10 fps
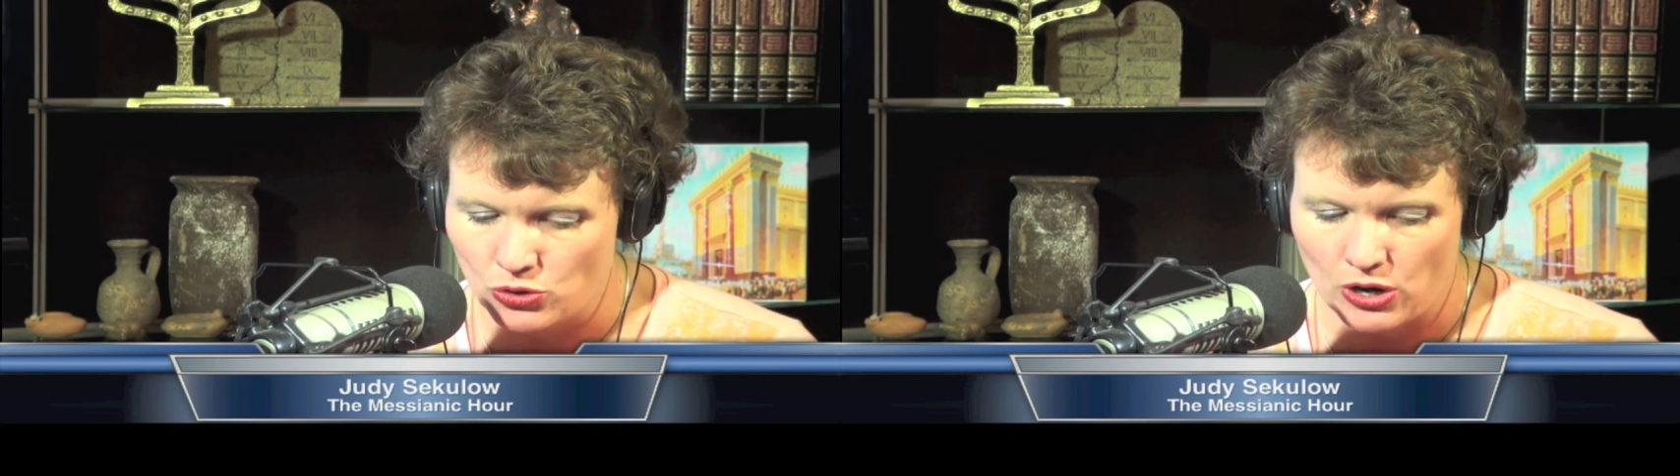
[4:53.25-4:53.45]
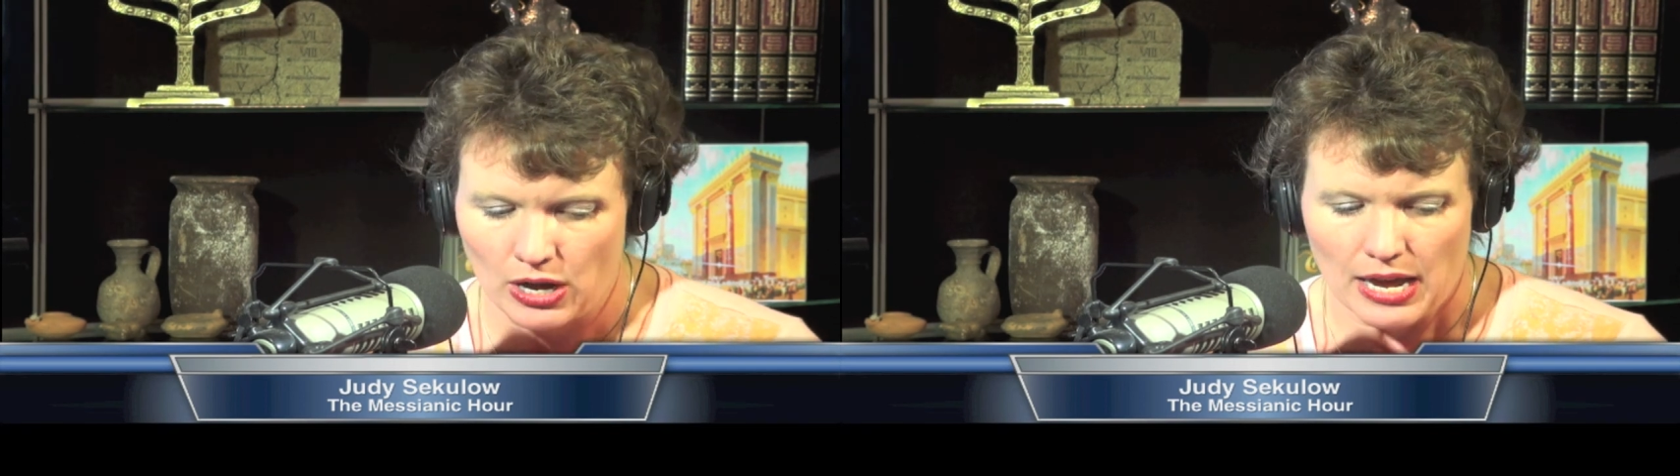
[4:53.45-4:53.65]

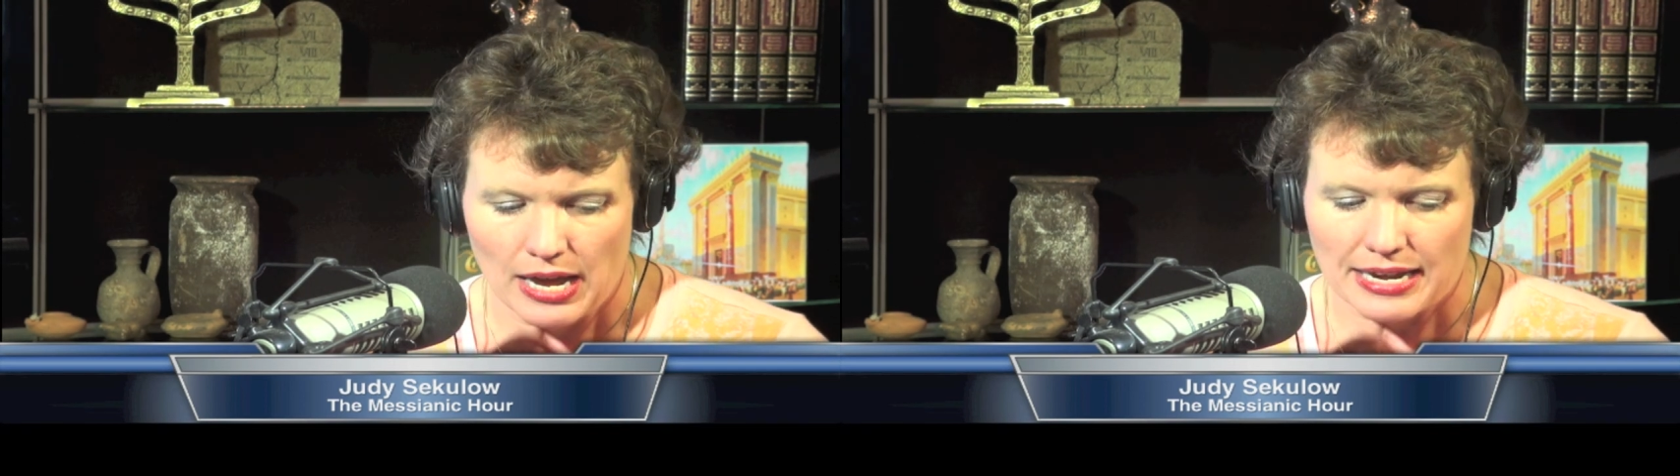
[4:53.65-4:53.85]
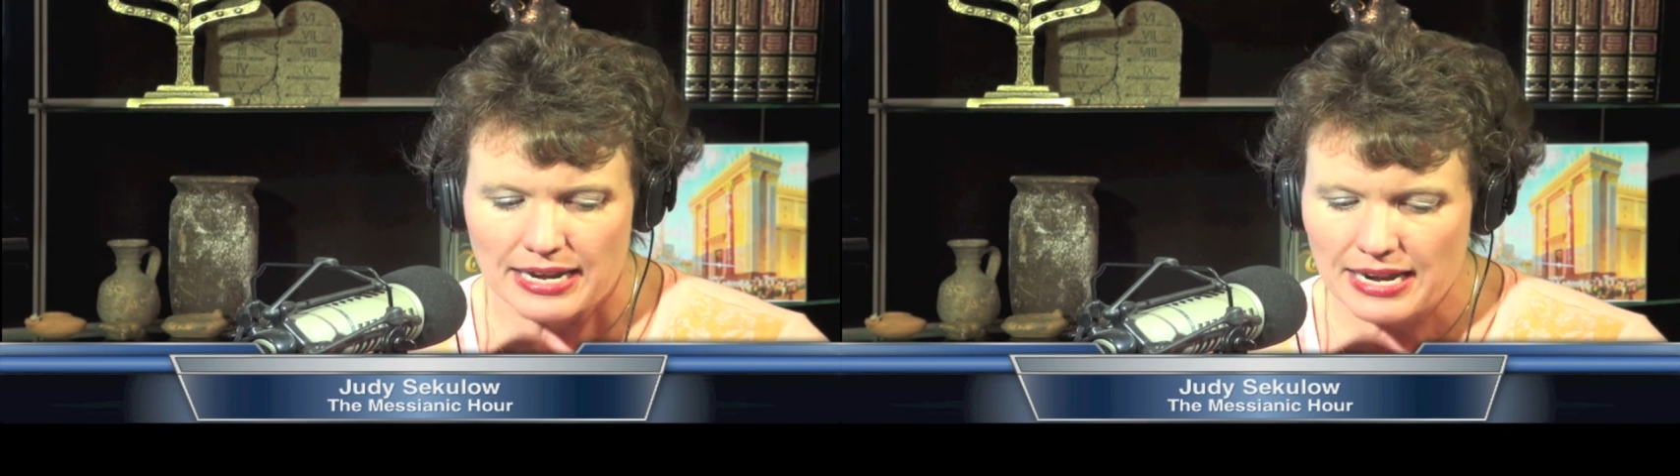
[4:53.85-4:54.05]
Torah.
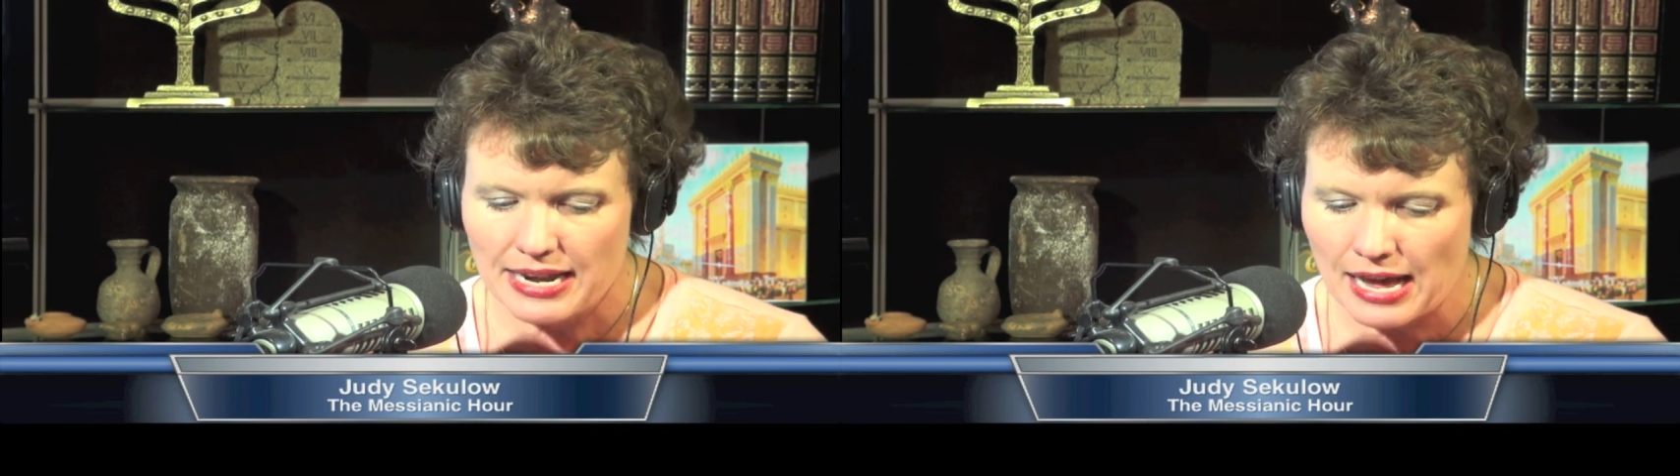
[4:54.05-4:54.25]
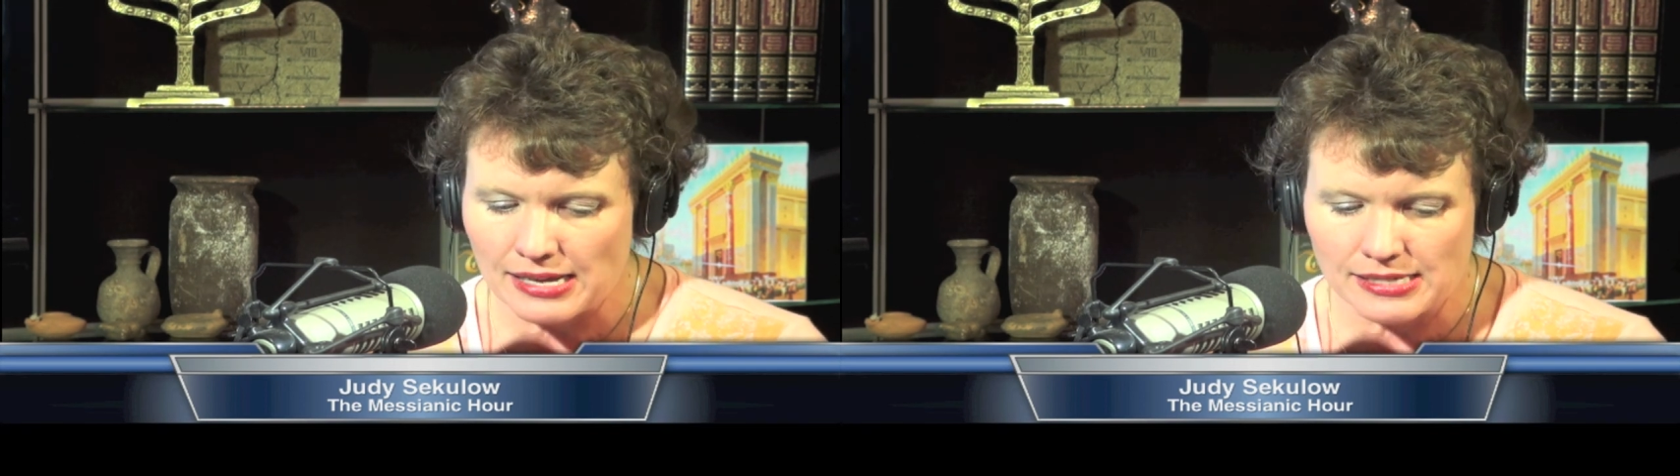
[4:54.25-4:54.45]
He
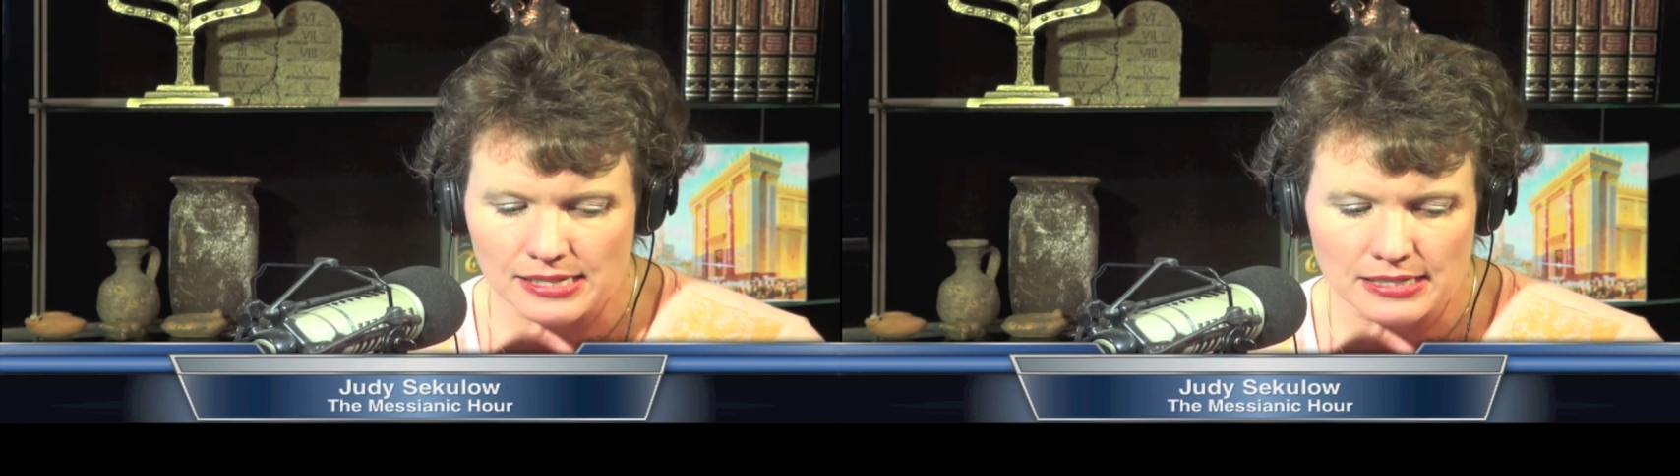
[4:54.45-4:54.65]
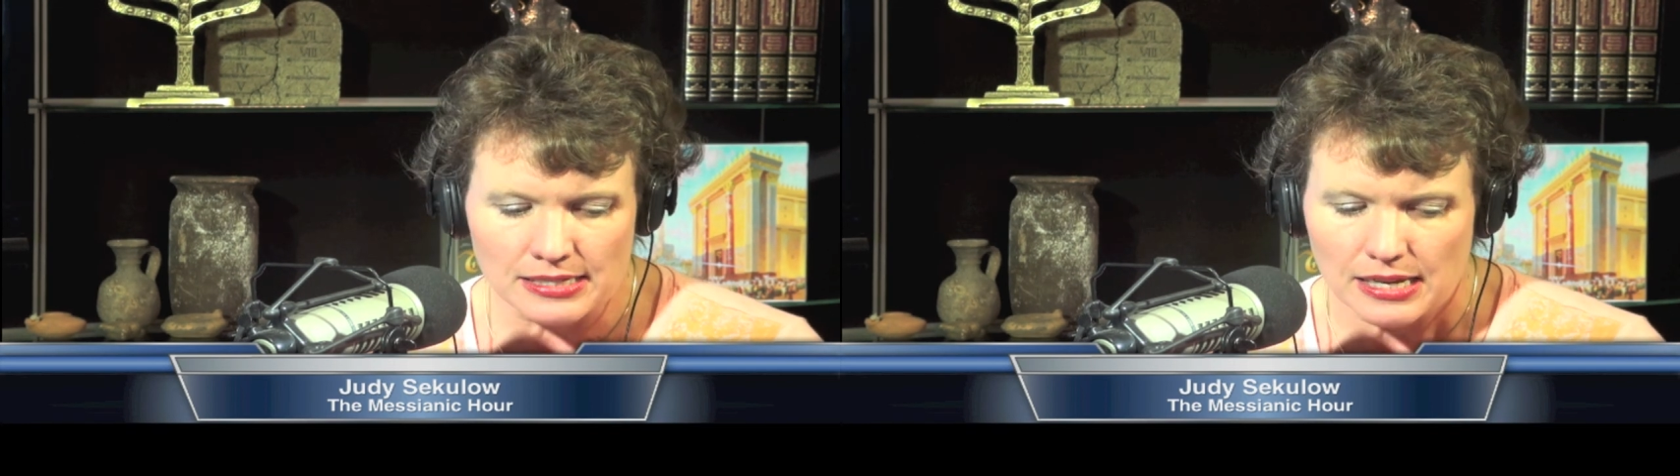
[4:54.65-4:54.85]

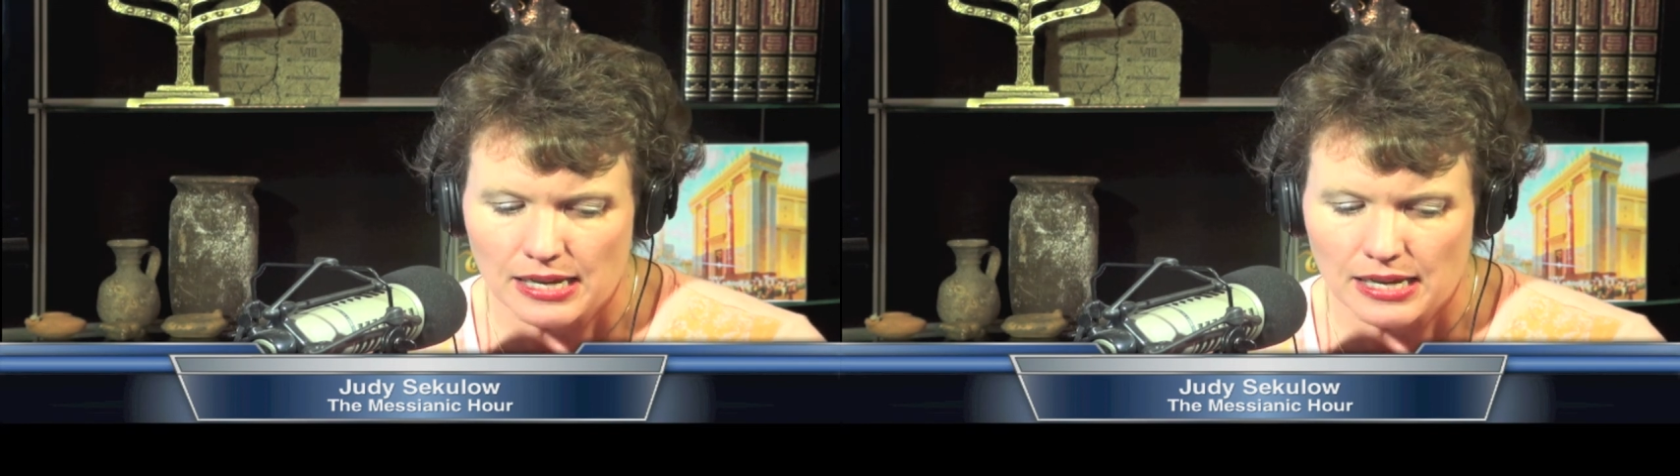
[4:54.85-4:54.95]
hasn't,